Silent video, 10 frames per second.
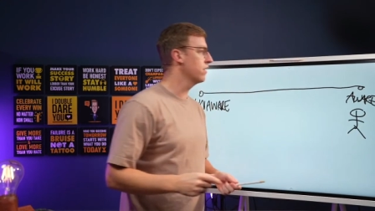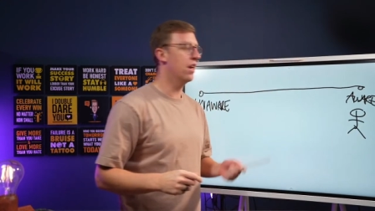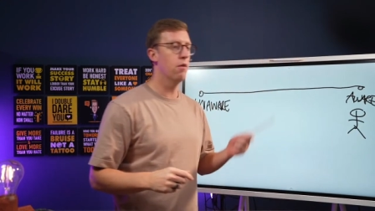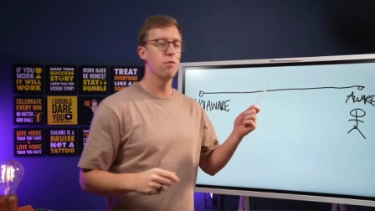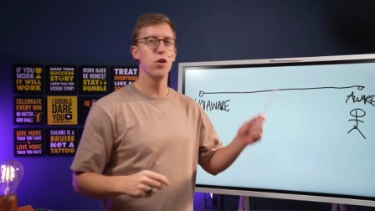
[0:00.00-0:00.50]
you
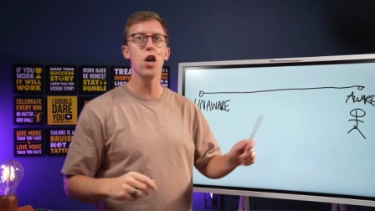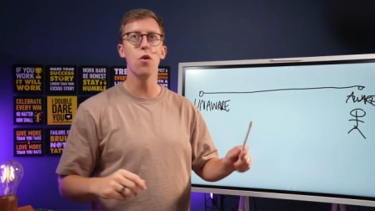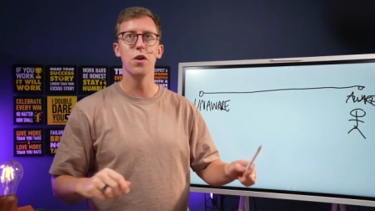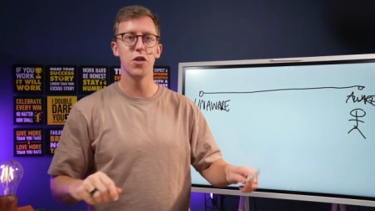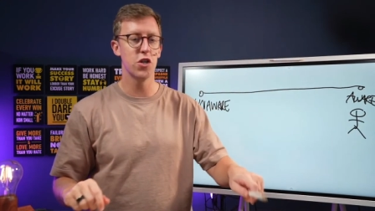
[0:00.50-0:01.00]
know,
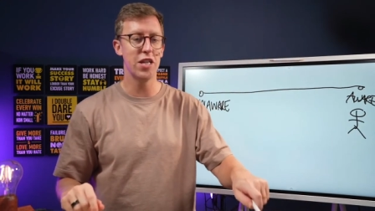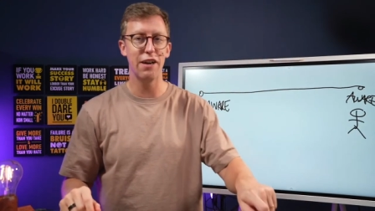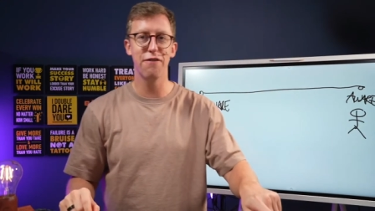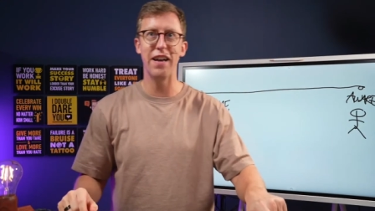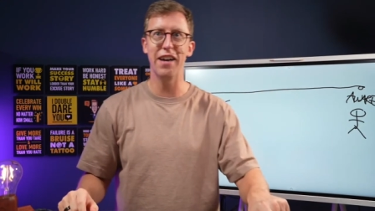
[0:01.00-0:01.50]
you as a
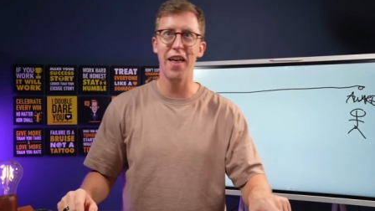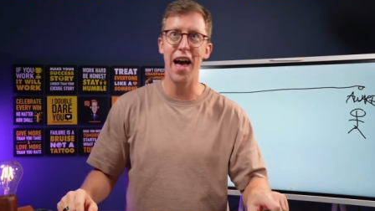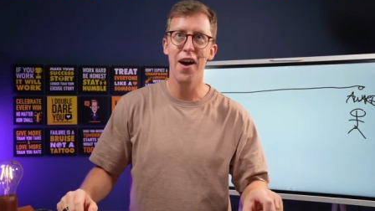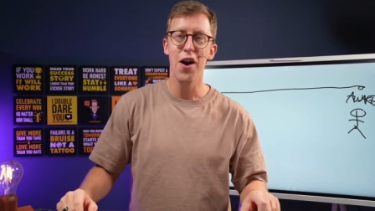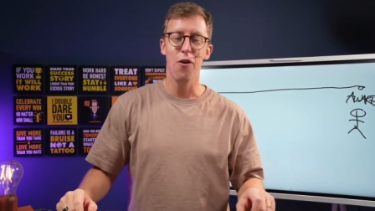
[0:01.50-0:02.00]
stick figure
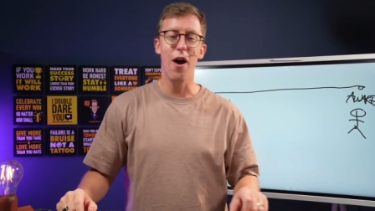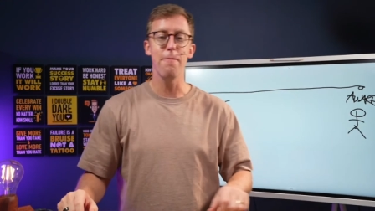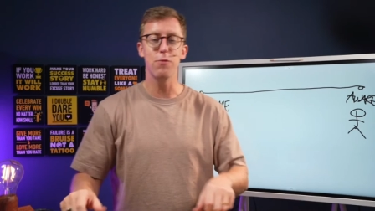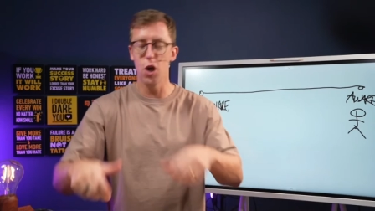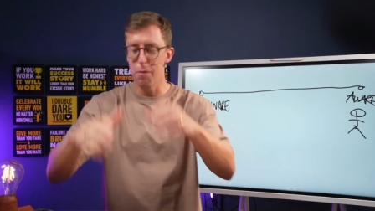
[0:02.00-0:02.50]
there,
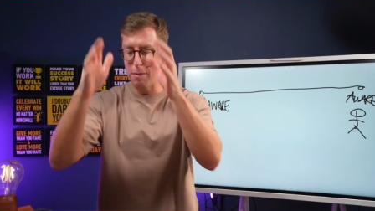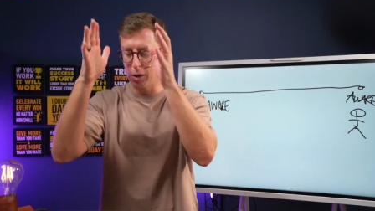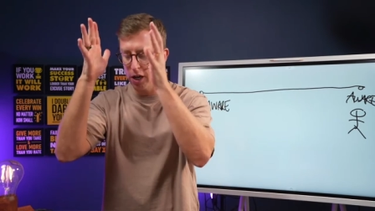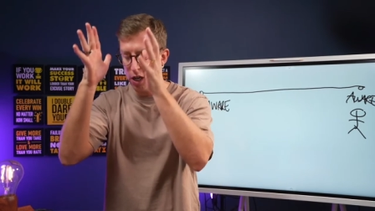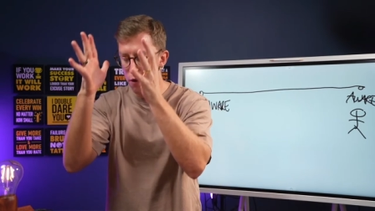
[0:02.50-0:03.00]
right? So people
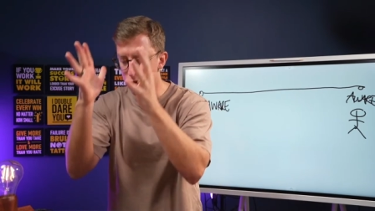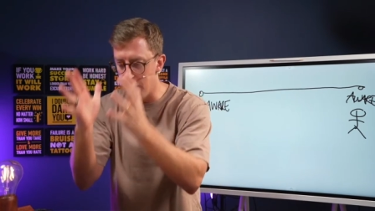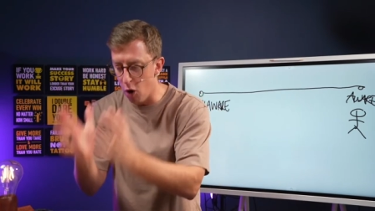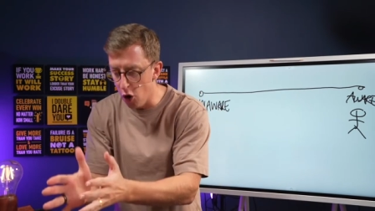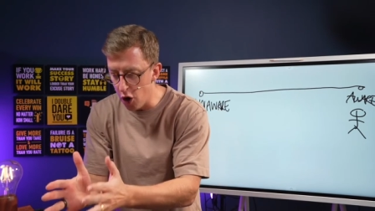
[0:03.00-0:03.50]
are going to go
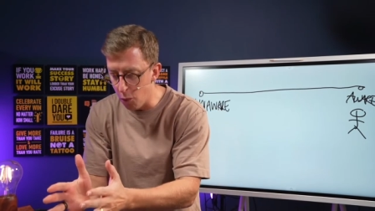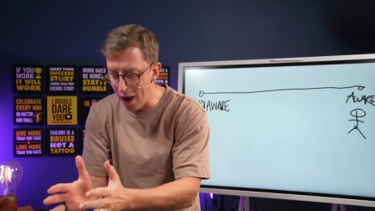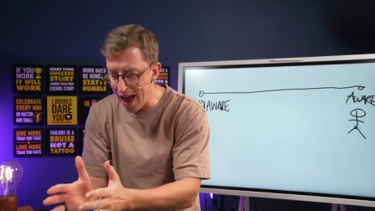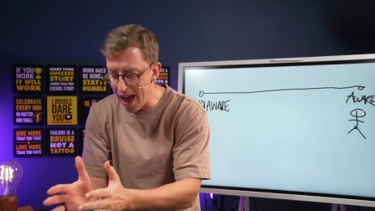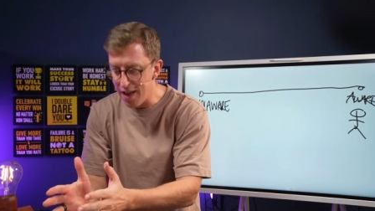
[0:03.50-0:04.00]
from
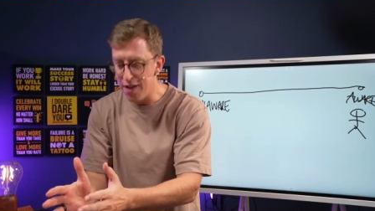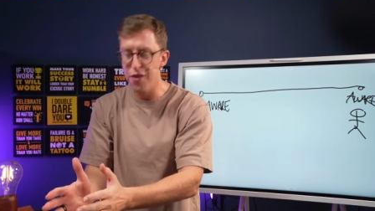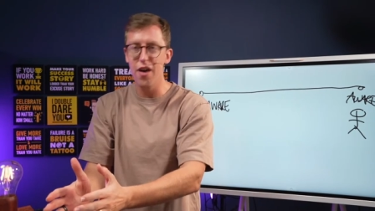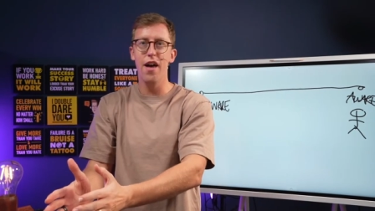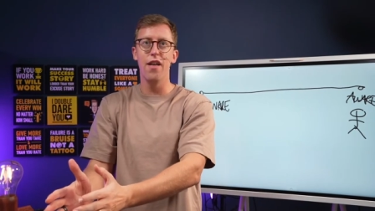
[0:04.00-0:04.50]
unaware
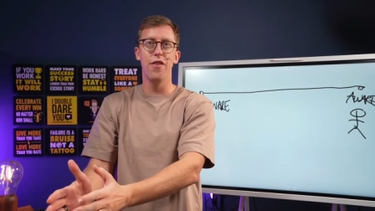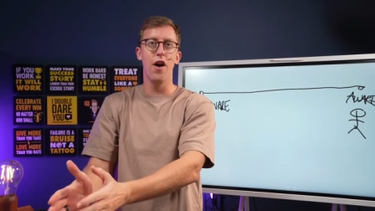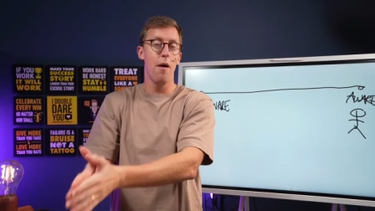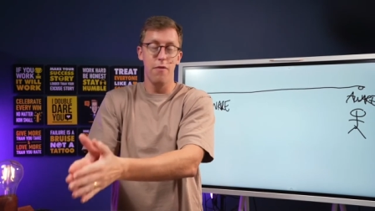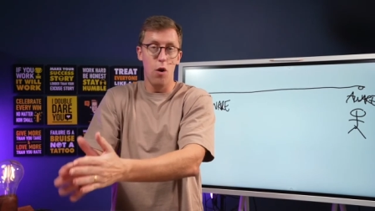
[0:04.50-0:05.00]
that,
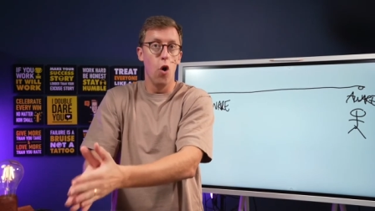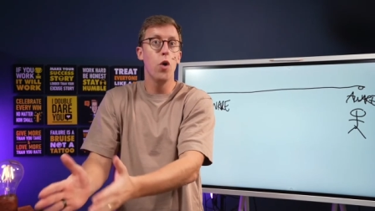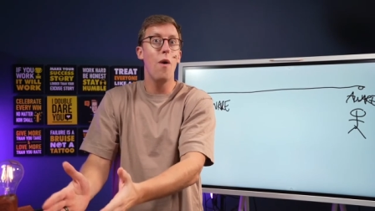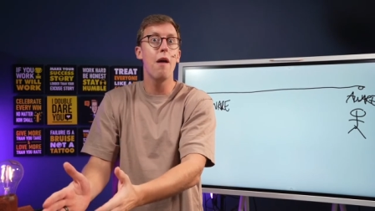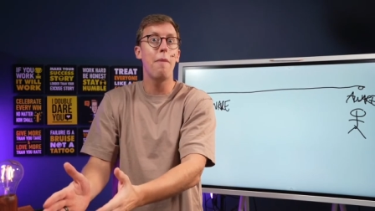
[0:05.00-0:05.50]
they're uh,
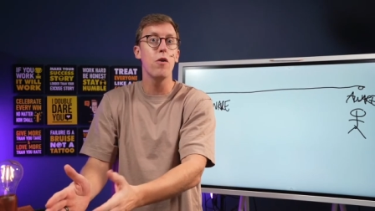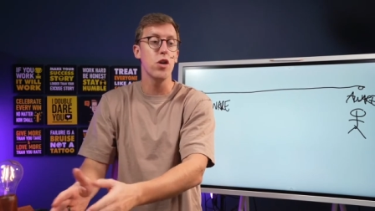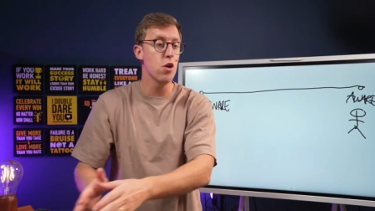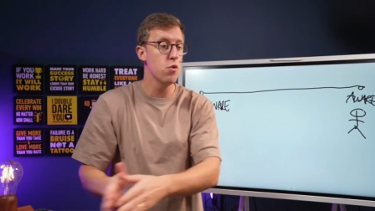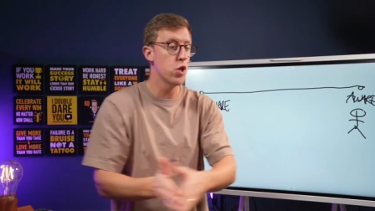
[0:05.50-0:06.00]
unaware
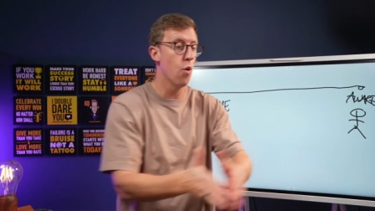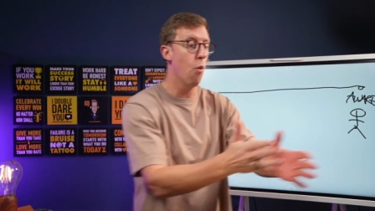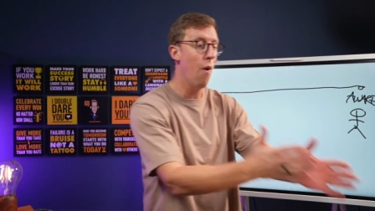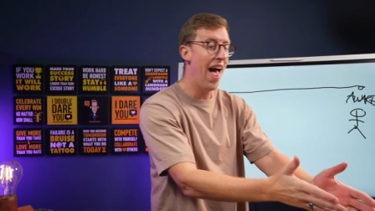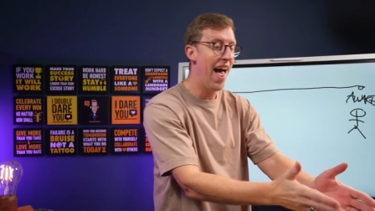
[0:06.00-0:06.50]
about you to
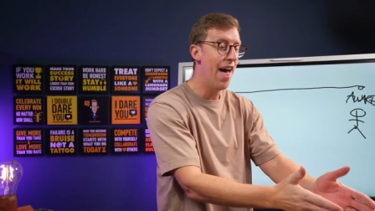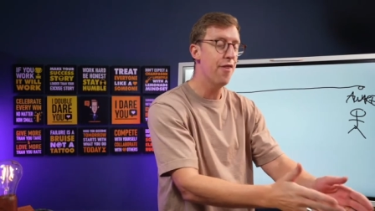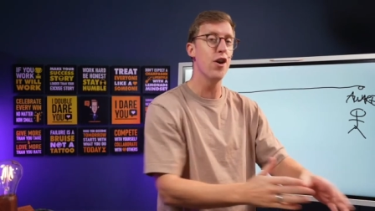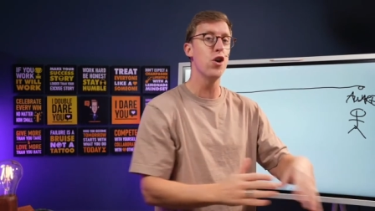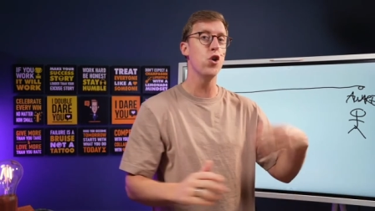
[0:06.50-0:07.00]
aware
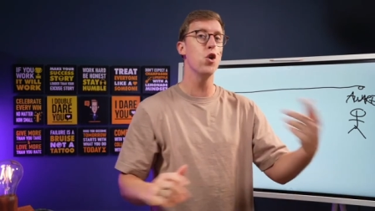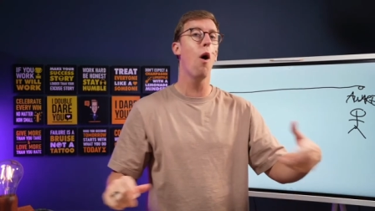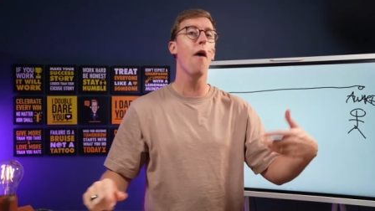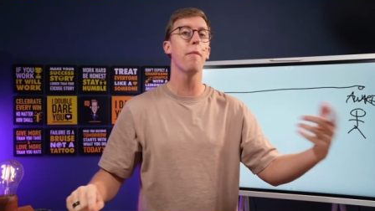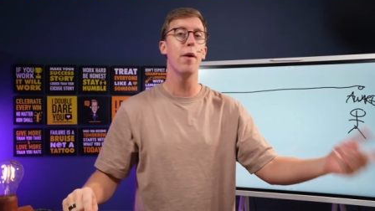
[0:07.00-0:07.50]
that
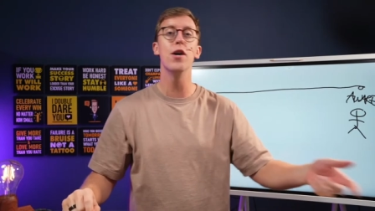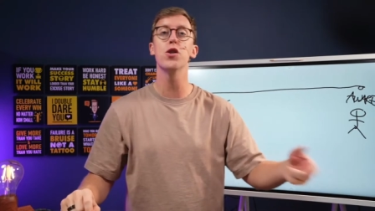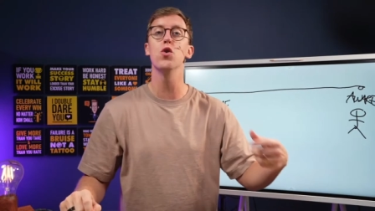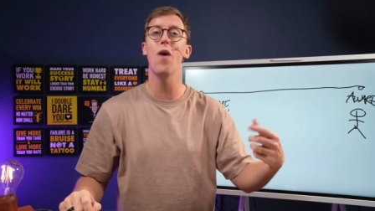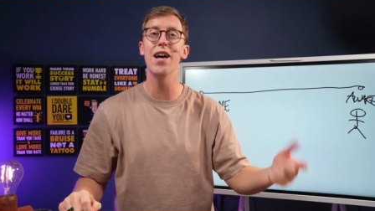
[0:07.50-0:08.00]
you are the
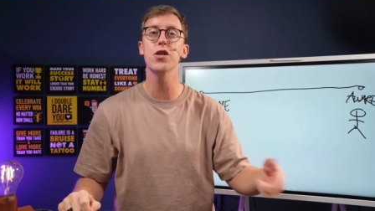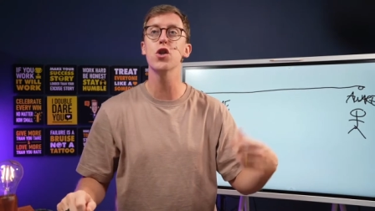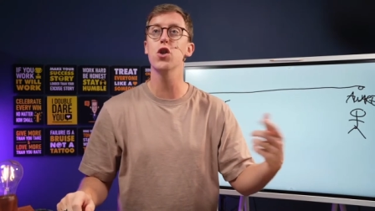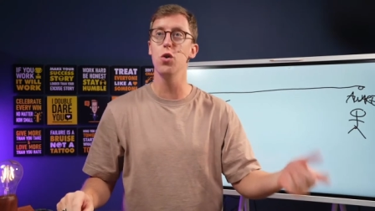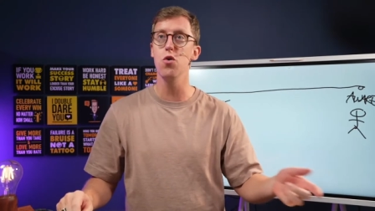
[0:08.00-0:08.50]
person who has
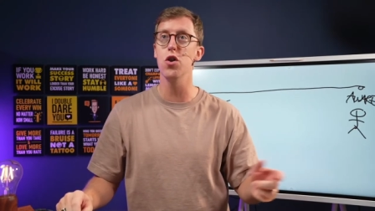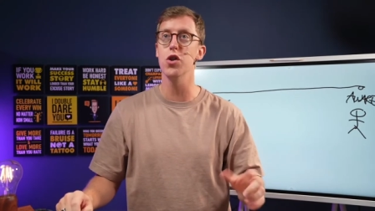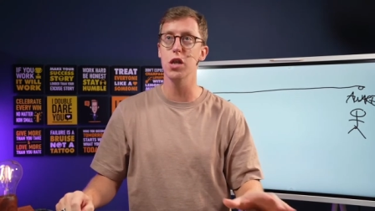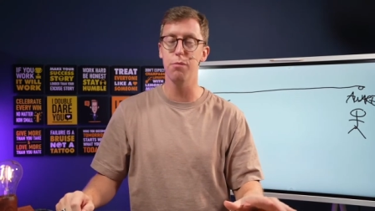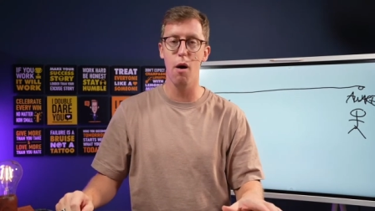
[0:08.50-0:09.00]
the
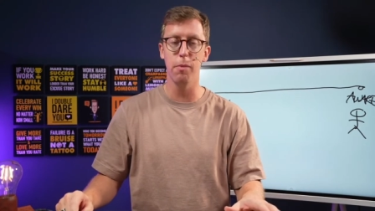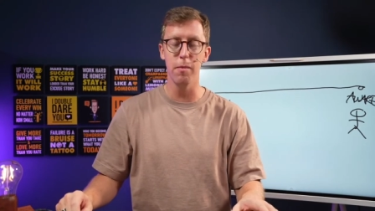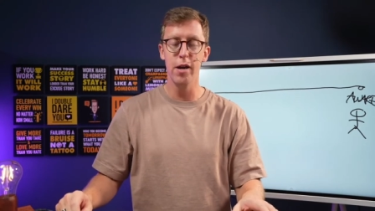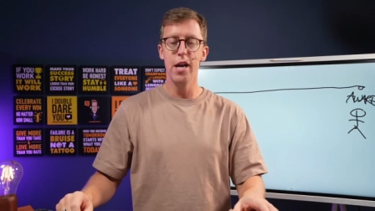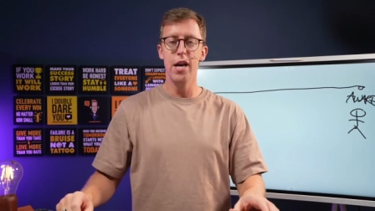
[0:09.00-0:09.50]
solution to the problem.